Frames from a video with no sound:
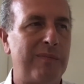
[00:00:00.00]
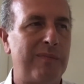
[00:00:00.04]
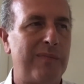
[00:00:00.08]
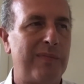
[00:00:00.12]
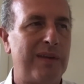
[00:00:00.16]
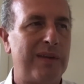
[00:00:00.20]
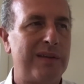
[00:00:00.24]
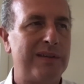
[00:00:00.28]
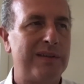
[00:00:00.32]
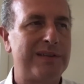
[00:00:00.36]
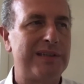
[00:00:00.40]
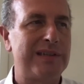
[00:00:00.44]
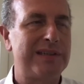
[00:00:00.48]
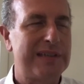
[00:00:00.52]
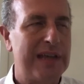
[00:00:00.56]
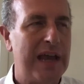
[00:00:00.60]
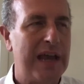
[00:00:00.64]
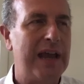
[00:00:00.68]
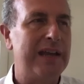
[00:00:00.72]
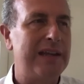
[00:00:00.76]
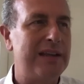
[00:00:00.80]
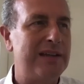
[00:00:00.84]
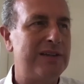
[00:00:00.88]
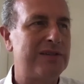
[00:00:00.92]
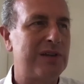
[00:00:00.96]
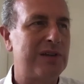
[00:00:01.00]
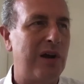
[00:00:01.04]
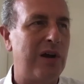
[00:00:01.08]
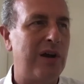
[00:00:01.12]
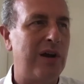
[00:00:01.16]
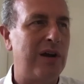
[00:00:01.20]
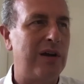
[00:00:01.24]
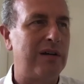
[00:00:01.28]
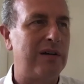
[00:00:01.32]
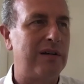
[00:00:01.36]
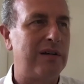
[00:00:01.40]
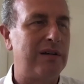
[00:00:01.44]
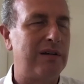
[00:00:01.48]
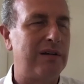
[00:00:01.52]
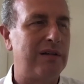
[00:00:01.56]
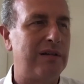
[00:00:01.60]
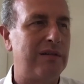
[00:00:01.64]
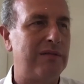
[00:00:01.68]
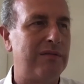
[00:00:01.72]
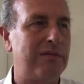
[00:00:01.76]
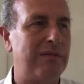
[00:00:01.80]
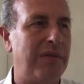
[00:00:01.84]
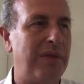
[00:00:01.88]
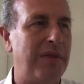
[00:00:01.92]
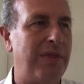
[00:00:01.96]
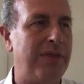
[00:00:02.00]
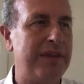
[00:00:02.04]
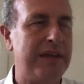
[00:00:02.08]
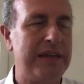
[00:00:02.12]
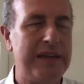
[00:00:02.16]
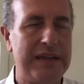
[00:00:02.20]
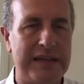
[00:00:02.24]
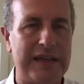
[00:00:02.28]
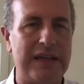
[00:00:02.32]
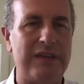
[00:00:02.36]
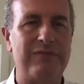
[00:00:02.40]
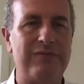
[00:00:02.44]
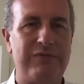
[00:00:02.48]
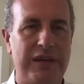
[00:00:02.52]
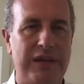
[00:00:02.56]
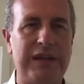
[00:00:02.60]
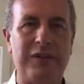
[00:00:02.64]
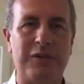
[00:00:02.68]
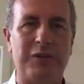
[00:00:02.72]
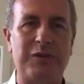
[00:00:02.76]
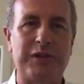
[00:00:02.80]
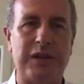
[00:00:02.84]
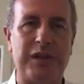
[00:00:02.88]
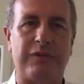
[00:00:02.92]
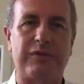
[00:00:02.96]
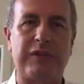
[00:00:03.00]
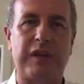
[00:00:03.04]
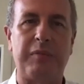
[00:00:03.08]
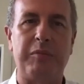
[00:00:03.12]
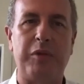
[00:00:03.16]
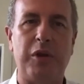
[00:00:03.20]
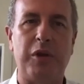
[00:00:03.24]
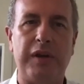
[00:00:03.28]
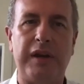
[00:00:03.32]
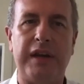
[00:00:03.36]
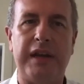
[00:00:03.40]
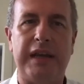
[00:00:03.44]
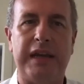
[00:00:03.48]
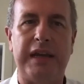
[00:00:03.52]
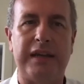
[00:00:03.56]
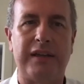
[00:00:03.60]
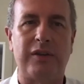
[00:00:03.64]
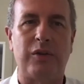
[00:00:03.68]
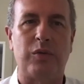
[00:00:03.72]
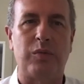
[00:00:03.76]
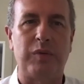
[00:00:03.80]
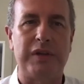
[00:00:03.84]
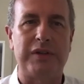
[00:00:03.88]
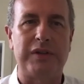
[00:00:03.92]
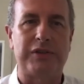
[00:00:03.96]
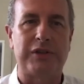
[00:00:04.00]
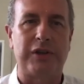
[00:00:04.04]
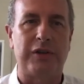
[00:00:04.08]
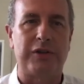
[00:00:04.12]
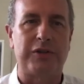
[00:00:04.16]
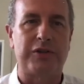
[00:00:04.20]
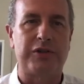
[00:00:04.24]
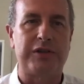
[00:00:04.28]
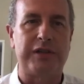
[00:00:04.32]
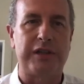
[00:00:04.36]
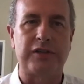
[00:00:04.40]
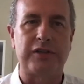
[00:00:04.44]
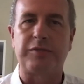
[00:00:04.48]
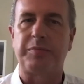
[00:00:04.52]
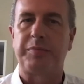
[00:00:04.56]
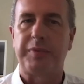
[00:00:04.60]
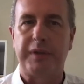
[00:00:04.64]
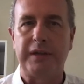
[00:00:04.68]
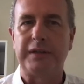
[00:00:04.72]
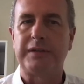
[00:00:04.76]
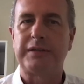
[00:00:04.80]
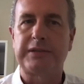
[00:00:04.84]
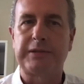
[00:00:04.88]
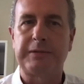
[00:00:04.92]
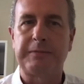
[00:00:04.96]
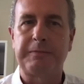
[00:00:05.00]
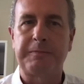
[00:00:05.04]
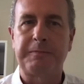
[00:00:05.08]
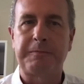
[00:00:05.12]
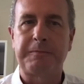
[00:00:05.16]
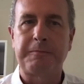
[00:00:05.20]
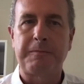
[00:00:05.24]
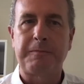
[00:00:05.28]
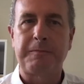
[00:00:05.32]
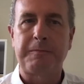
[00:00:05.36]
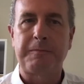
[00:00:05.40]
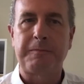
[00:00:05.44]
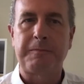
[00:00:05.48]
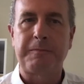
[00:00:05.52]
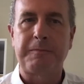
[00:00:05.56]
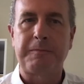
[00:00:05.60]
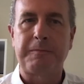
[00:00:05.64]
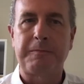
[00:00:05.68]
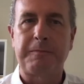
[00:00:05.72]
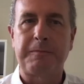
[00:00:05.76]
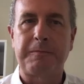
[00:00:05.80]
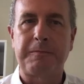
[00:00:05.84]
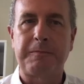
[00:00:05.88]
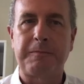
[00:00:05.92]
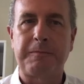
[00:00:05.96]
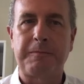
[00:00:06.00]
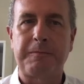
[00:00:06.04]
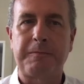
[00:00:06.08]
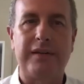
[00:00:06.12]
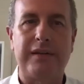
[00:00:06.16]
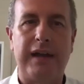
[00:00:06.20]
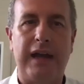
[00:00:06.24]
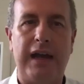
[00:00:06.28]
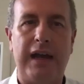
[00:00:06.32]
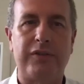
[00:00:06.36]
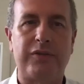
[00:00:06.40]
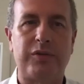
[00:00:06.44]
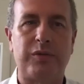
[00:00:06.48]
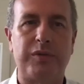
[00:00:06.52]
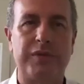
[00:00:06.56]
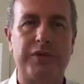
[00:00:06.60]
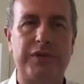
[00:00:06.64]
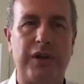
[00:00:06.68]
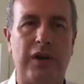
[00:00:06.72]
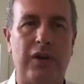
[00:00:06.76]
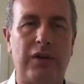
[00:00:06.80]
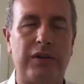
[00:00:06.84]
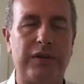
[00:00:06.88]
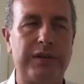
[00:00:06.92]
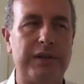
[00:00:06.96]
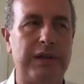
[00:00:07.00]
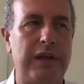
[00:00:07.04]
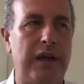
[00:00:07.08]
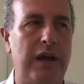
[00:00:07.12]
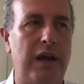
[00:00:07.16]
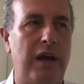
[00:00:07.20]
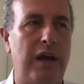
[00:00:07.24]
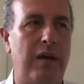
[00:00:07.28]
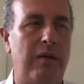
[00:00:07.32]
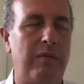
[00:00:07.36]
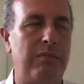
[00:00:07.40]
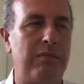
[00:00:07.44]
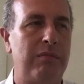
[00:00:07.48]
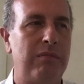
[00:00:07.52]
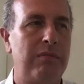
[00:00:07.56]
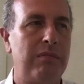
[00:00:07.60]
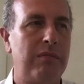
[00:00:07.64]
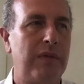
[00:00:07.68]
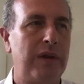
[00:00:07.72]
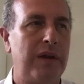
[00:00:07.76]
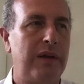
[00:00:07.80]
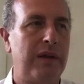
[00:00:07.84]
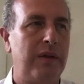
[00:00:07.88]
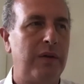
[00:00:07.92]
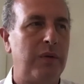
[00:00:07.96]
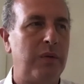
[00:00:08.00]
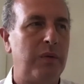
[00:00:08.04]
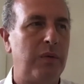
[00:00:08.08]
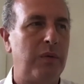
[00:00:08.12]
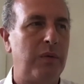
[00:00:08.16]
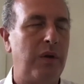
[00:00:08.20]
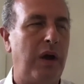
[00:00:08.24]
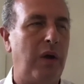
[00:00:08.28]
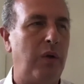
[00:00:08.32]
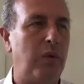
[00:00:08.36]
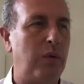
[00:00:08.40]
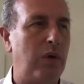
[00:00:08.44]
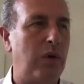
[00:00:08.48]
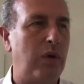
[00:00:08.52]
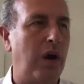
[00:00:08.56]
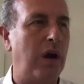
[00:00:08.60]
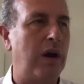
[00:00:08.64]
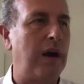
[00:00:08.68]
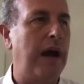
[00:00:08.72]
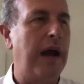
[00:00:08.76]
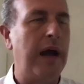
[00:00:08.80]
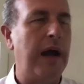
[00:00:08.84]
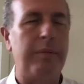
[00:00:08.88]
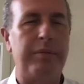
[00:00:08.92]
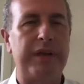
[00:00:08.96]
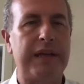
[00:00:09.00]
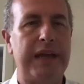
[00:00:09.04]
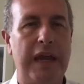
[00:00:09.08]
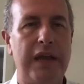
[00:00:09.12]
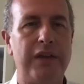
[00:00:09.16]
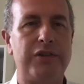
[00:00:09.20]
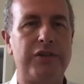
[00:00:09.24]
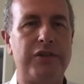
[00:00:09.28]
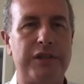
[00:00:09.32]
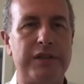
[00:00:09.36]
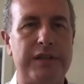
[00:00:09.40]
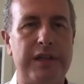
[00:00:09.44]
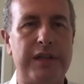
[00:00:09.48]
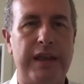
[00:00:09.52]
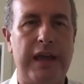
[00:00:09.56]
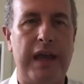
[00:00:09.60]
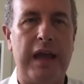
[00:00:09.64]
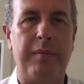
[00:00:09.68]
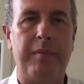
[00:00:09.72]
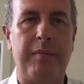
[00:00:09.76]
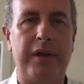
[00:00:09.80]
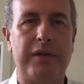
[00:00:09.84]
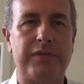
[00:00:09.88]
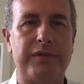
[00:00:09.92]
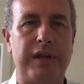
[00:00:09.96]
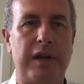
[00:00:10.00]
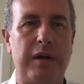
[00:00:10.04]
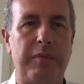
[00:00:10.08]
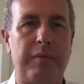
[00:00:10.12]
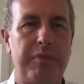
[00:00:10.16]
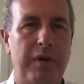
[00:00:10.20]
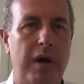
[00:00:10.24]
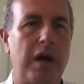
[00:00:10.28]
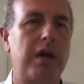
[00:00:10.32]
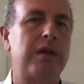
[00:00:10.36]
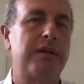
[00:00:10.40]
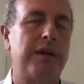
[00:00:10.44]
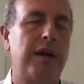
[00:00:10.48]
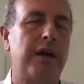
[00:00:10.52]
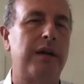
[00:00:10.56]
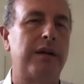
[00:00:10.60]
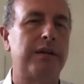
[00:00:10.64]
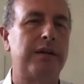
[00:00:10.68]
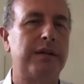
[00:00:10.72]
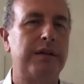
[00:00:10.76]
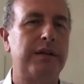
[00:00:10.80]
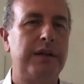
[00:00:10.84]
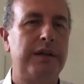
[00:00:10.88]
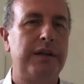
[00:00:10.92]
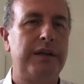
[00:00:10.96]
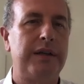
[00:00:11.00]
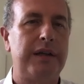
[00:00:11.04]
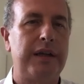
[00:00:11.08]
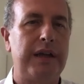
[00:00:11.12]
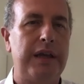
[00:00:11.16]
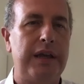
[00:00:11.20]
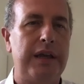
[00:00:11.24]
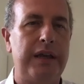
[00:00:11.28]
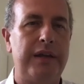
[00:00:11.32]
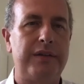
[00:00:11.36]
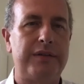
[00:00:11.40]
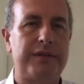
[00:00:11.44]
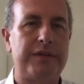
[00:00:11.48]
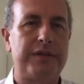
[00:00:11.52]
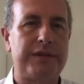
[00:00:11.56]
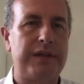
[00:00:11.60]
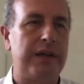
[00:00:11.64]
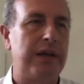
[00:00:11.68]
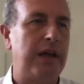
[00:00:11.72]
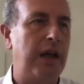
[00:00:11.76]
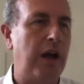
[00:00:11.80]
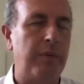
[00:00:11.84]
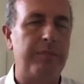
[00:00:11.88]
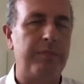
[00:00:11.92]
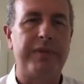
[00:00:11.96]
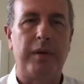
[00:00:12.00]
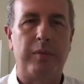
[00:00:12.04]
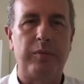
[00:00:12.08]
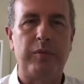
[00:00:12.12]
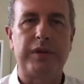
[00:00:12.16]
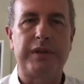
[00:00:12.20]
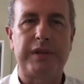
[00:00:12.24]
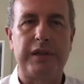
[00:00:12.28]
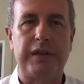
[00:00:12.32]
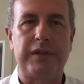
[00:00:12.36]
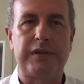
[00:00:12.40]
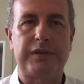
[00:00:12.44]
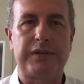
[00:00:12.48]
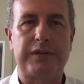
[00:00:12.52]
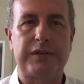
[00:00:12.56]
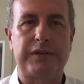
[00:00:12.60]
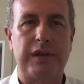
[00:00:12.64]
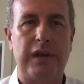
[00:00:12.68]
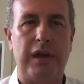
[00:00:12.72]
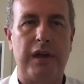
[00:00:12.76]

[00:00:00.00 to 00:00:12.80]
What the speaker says: societies are the conveners of community in the research disciplines. And as a result, our obligation to them as their partner is to help them with this